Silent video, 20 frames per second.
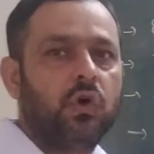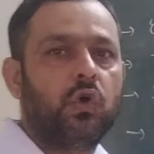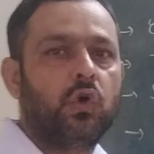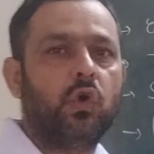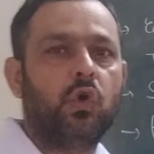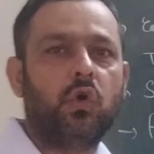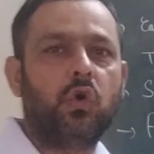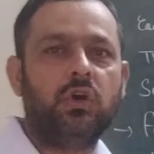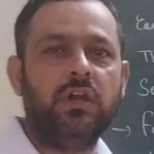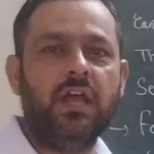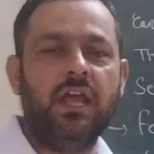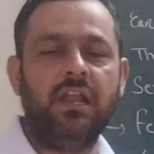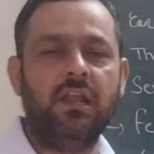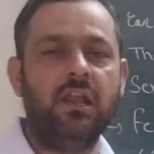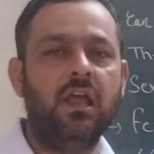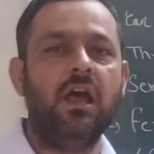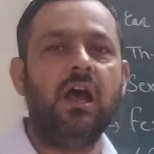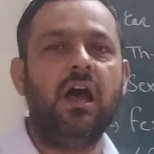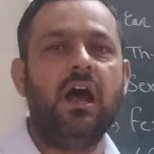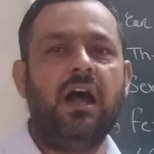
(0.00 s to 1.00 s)

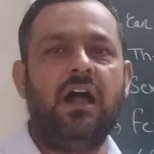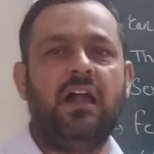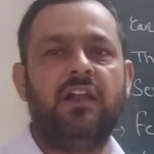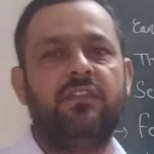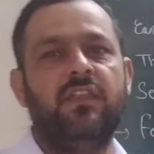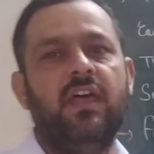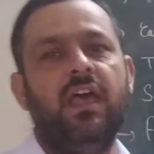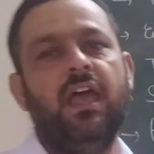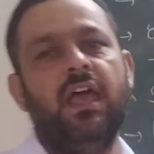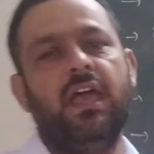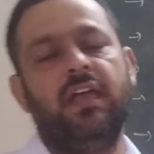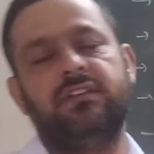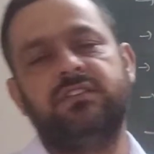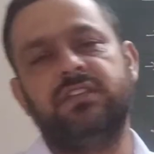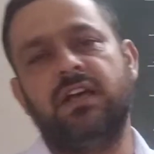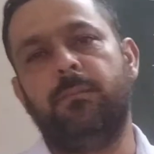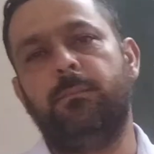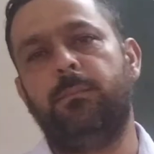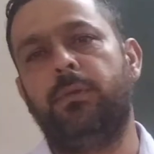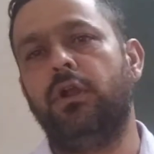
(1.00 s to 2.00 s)
crocodile are the
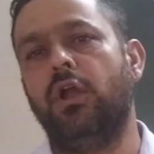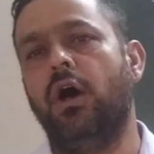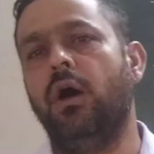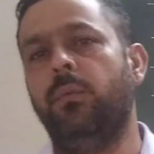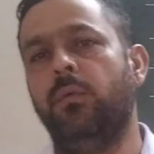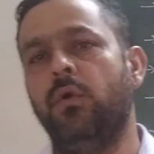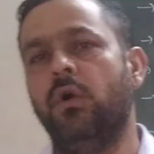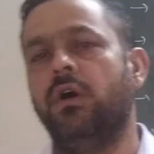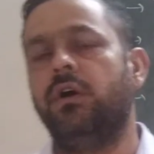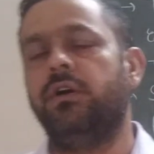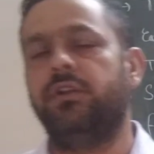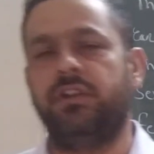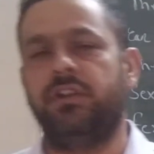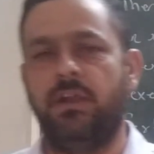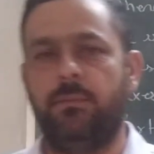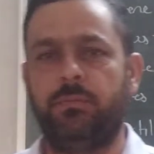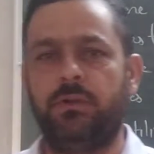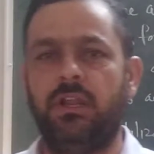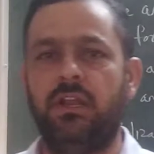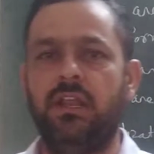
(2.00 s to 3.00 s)
example of
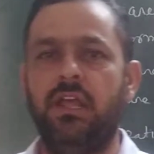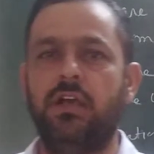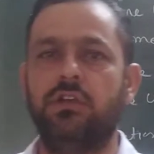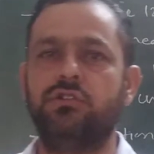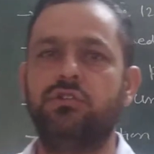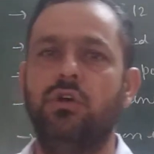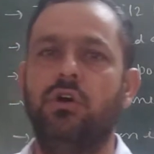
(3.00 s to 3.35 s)
reptilia.